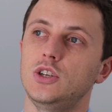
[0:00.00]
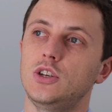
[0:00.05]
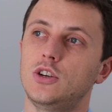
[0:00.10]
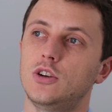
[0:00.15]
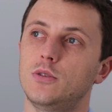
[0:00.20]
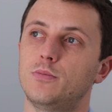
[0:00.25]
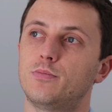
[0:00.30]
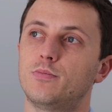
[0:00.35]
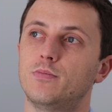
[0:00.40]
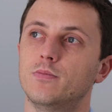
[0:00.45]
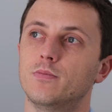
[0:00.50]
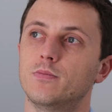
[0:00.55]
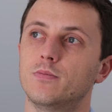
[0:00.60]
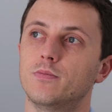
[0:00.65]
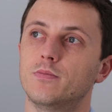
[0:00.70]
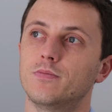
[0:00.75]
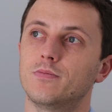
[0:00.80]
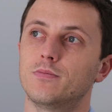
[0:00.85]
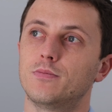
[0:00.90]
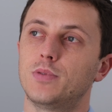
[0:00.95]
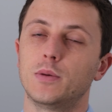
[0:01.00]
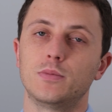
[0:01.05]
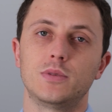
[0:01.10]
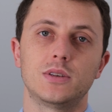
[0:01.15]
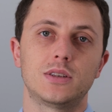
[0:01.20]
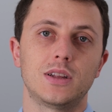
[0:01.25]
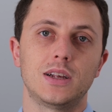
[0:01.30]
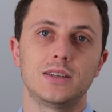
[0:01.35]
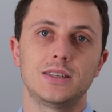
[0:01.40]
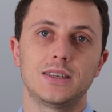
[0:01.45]
could pump
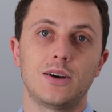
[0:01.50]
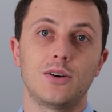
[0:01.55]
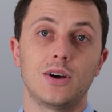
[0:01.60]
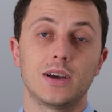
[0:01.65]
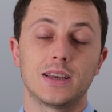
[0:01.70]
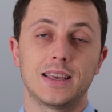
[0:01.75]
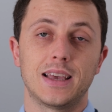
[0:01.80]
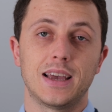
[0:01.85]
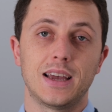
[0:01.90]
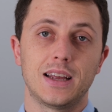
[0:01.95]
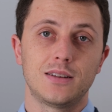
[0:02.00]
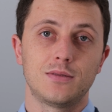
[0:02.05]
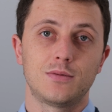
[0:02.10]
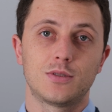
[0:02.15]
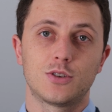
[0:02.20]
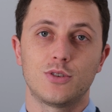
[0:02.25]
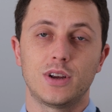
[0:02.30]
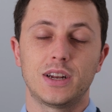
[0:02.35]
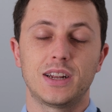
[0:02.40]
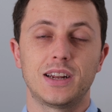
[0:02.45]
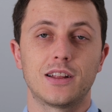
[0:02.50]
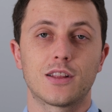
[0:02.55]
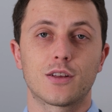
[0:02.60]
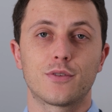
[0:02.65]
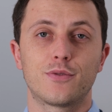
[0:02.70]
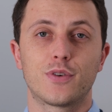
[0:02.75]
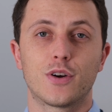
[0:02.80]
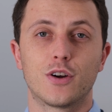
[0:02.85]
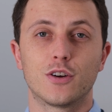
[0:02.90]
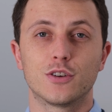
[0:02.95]
this lens out again, create
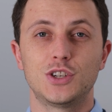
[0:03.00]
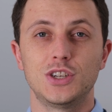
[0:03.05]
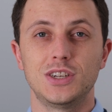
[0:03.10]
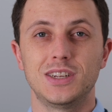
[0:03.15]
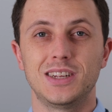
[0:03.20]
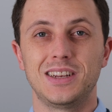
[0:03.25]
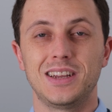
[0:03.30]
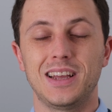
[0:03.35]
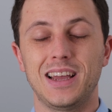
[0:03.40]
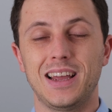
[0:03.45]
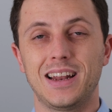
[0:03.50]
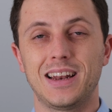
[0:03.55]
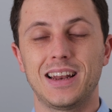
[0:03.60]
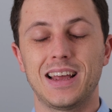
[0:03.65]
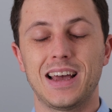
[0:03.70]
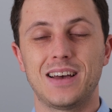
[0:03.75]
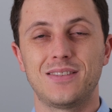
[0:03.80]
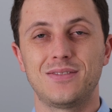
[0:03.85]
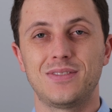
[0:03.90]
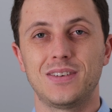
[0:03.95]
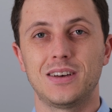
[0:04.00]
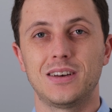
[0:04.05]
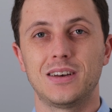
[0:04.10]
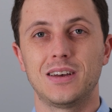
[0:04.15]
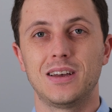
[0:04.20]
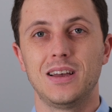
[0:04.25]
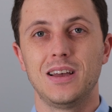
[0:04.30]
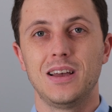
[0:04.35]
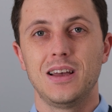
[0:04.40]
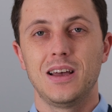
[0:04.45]
another version and have a
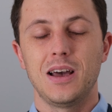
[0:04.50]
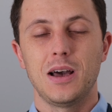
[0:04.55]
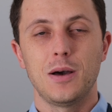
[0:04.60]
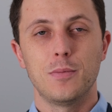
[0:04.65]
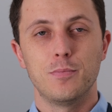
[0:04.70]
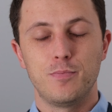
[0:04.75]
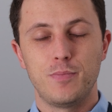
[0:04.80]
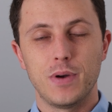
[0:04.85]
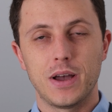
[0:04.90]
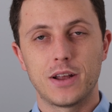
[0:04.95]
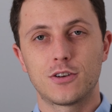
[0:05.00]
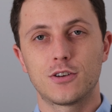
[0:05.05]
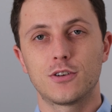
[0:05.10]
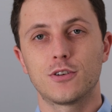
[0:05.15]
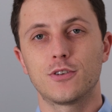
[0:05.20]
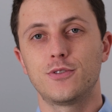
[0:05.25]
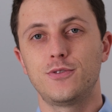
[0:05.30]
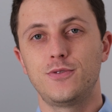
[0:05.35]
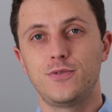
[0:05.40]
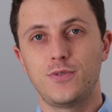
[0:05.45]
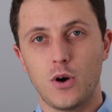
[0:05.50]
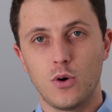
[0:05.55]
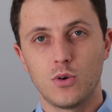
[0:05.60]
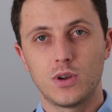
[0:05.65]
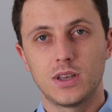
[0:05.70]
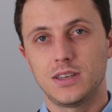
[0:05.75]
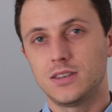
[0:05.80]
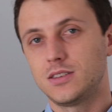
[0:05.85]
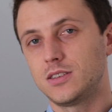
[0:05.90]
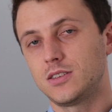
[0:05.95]
better
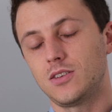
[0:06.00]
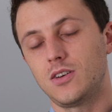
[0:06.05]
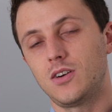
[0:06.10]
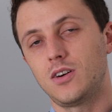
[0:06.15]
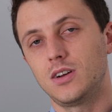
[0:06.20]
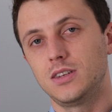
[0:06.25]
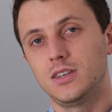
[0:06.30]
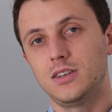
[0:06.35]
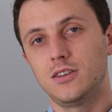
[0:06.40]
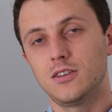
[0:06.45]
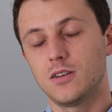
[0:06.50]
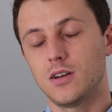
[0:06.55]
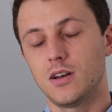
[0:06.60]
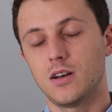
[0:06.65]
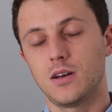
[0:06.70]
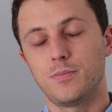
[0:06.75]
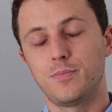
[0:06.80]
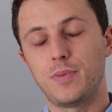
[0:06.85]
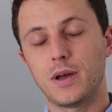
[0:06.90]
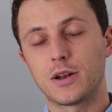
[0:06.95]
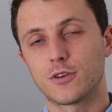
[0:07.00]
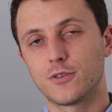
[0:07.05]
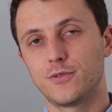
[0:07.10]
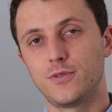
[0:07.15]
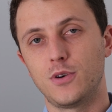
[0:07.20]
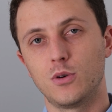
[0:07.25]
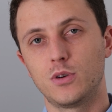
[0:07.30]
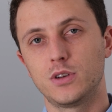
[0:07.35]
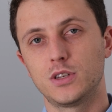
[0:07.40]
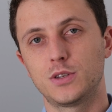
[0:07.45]
focus on here, a better
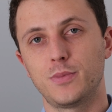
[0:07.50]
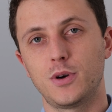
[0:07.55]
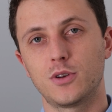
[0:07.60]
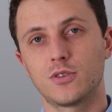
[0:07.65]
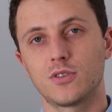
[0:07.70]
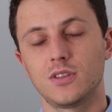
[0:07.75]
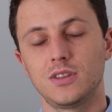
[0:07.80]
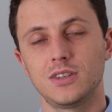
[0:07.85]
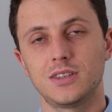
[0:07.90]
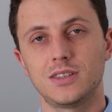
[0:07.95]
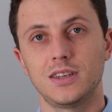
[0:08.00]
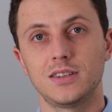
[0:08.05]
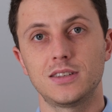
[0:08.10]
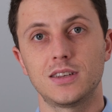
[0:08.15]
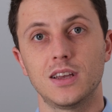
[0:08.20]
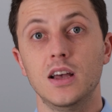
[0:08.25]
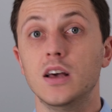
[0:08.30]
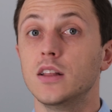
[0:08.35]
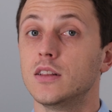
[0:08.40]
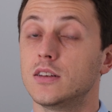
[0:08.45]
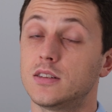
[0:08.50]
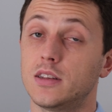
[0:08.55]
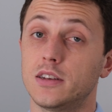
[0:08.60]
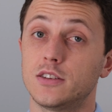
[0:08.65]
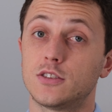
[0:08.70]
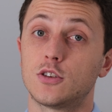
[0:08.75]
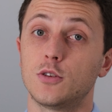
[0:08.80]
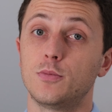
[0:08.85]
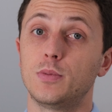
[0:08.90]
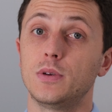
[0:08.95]
focus motor on this
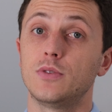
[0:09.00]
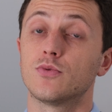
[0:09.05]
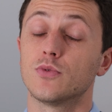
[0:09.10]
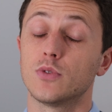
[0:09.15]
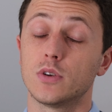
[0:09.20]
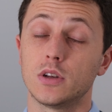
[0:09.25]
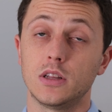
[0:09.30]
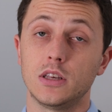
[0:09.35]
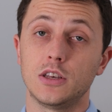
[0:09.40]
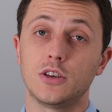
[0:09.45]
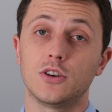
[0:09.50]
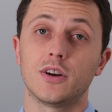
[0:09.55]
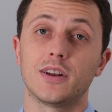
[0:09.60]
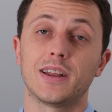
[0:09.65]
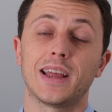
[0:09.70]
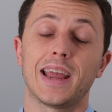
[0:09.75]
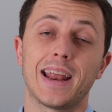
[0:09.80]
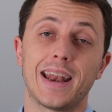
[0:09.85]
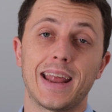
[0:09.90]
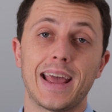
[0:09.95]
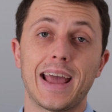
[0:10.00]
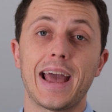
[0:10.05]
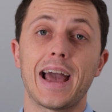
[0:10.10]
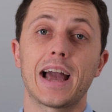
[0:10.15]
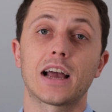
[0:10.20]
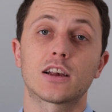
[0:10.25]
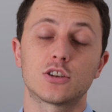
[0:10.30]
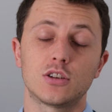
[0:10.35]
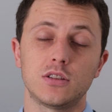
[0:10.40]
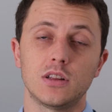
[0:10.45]
lens could be really good and
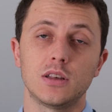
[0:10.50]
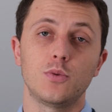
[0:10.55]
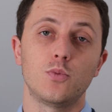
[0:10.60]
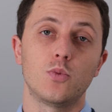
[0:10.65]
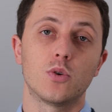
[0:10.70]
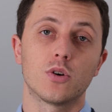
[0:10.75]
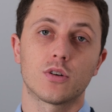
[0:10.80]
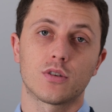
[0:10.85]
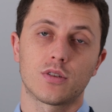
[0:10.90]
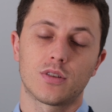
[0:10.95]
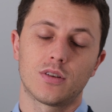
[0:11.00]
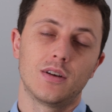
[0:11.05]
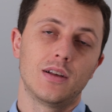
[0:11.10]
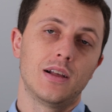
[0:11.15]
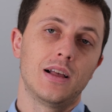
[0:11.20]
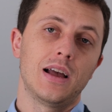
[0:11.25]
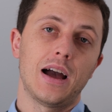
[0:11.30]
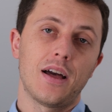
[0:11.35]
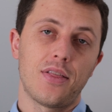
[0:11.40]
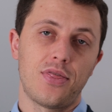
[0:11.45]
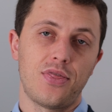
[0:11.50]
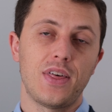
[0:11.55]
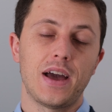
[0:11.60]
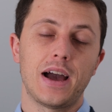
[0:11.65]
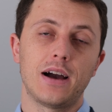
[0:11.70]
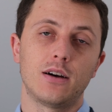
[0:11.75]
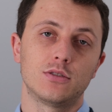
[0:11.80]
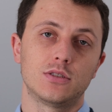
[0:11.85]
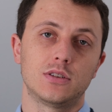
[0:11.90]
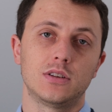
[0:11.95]
actually worth
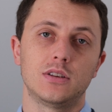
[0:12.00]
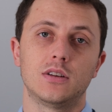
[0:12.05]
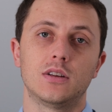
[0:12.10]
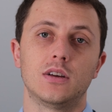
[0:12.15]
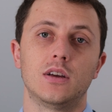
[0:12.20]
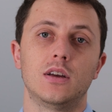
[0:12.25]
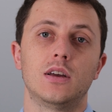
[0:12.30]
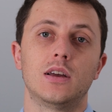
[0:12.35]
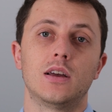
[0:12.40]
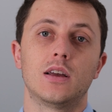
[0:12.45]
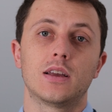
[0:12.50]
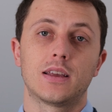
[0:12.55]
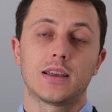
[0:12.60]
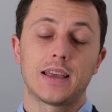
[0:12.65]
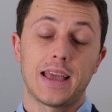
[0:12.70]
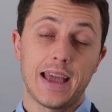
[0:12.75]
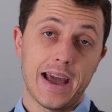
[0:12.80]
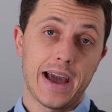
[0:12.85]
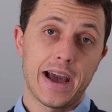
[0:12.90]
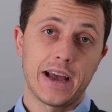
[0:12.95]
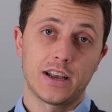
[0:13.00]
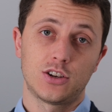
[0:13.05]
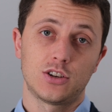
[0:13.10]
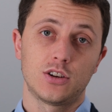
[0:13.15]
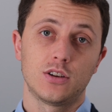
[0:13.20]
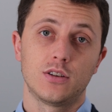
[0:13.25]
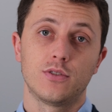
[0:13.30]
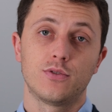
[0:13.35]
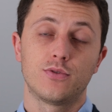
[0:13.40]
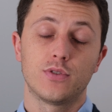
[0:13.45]
1,000 cash
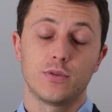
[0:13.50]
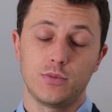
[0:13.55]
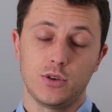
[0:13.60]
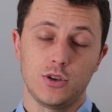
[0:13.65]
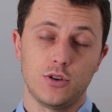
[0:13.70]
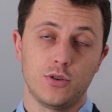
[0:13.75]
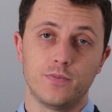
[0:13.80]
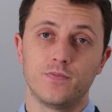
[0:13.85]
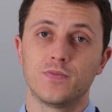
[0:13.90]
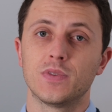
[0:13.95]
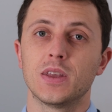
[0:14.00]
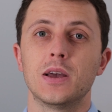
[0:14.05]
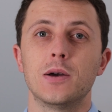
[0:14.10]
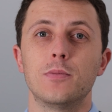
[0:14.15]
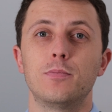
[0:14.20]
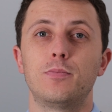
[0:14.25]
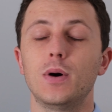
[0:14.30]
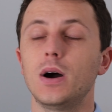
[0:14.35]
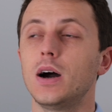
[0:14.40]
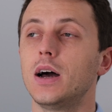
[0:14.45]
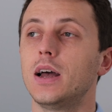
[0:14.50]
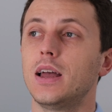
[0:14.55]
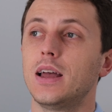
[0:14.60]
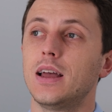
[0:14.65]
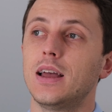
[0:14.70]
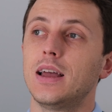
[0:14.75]
from you. But